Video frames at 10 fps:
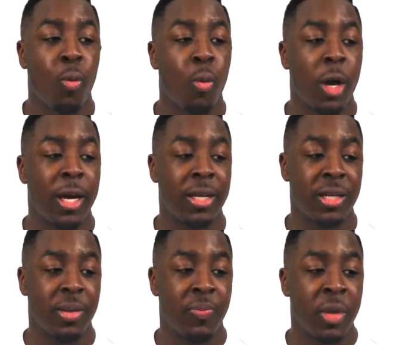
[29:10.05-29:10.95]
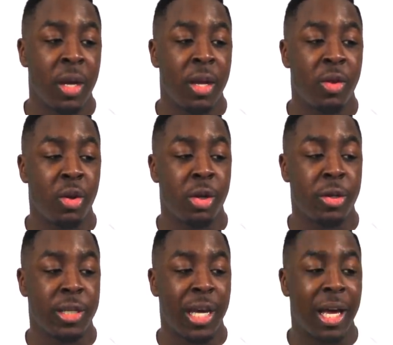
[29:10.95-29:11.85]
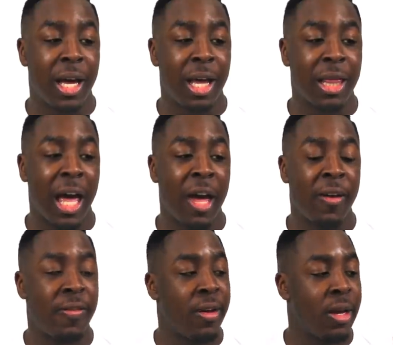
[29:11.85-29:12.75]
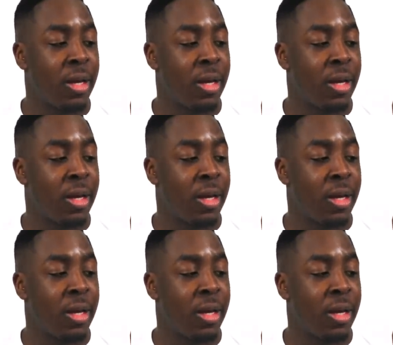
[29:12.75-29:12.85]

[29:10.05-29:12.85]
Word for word: was there's a lot of